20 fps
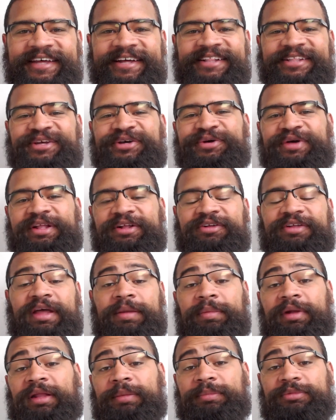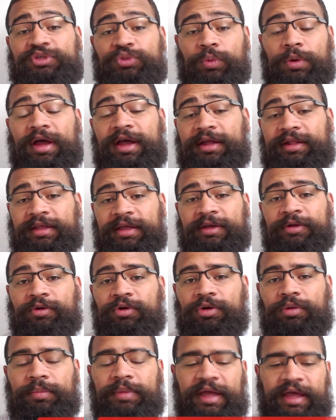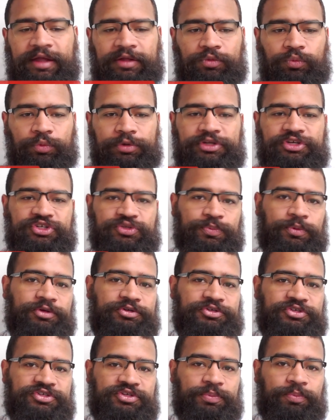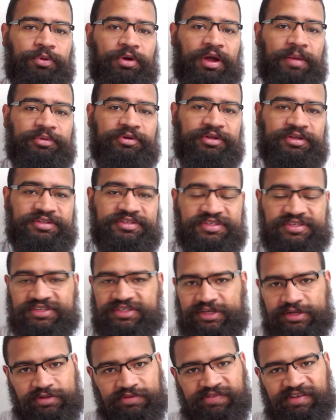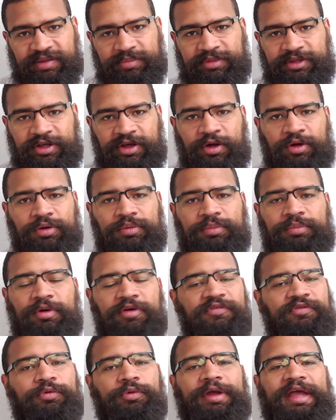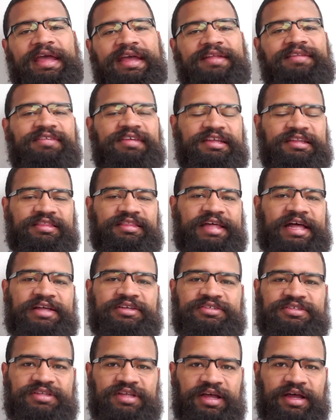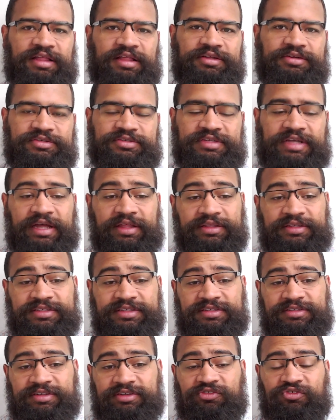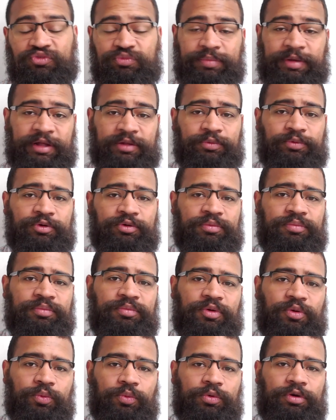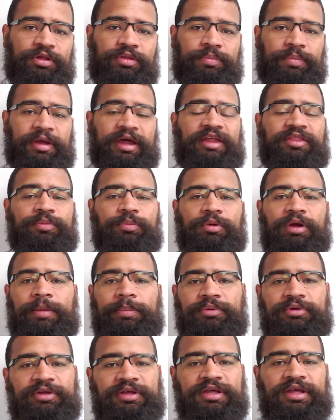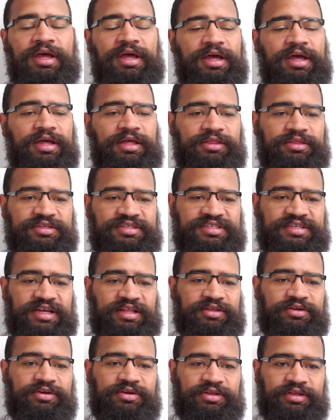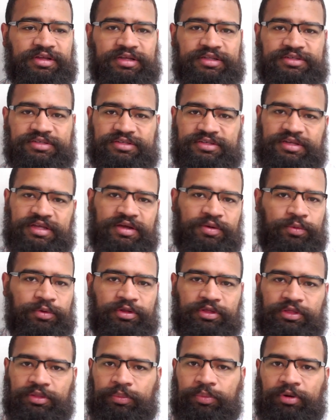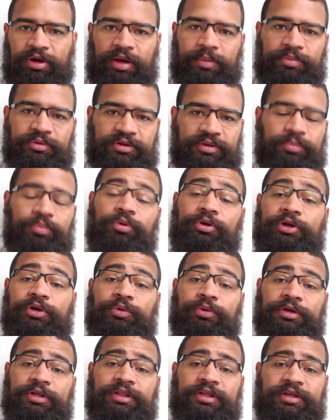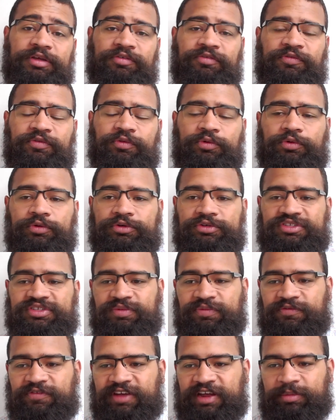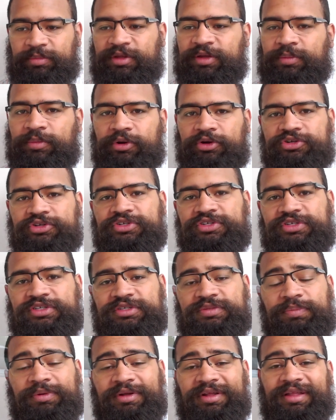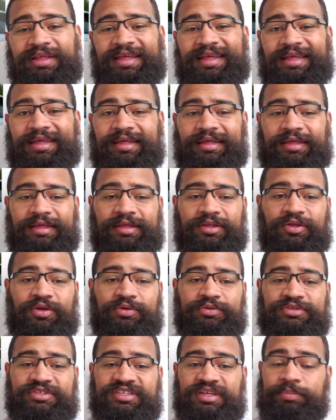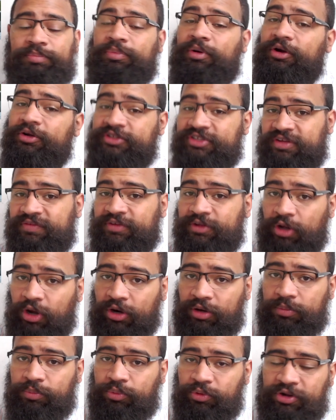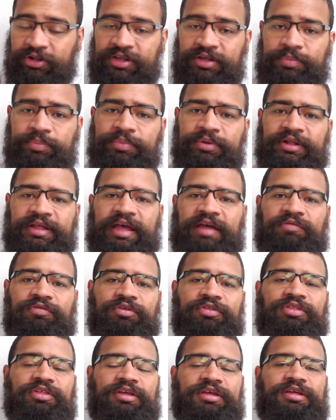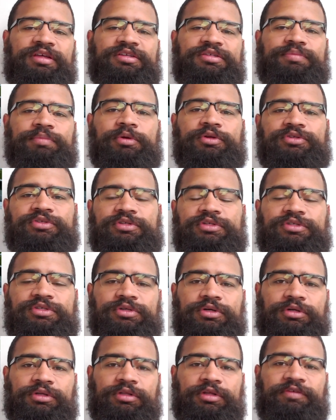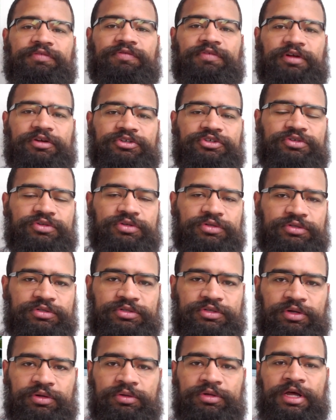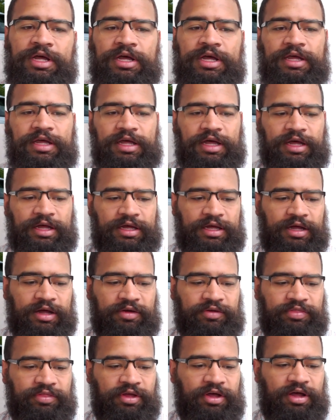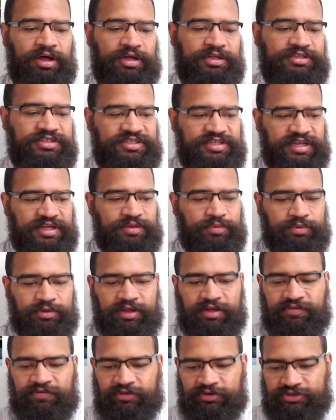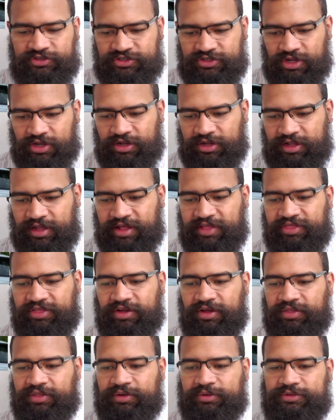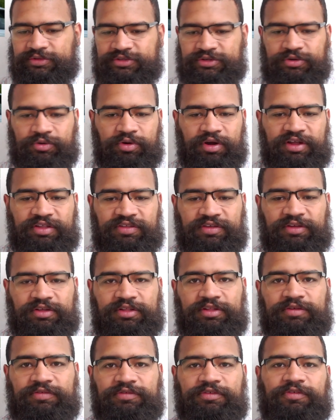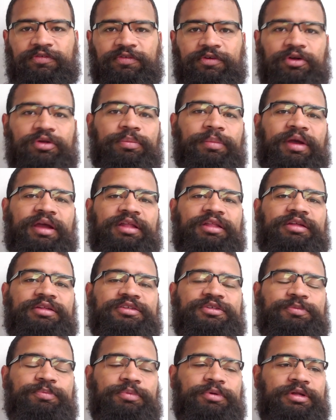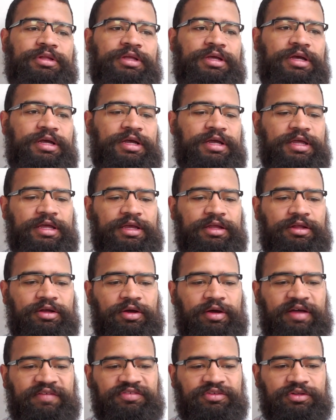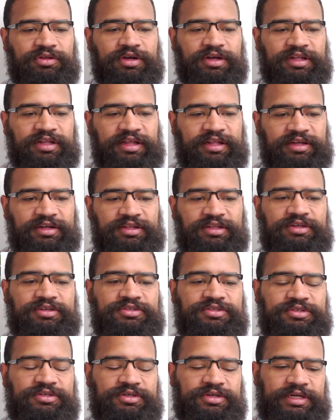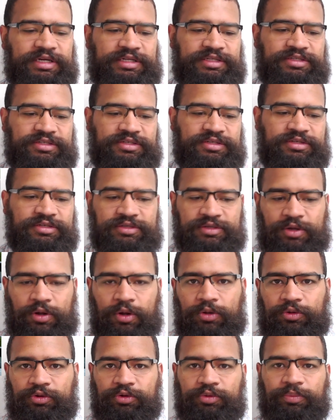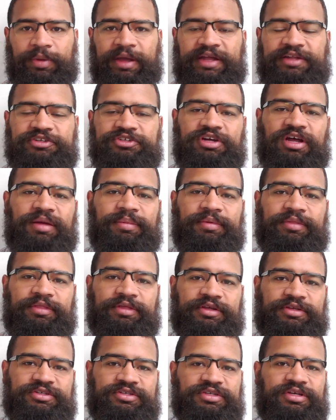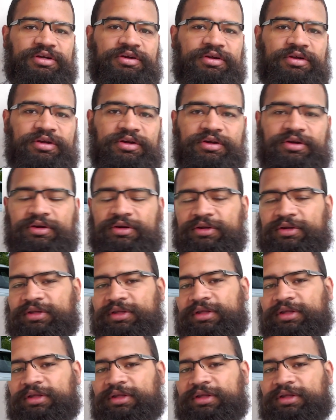Hello Internet, my name is Ryan Ingram and we just purchased a property. It's a single family home for eighteen thousand dollars. Now this is a two bedroom, one bath property. The seller needs to get rid of the property pretty quickly for some family emergencies, but you know, some parts of it aren't pretty, but everything is most certainly functional. So uh, on the onset, when I first saw it, I thought there was a great deal of deferred maintenance, but you know, after looking at it closer, it's an older paint job on the exterior.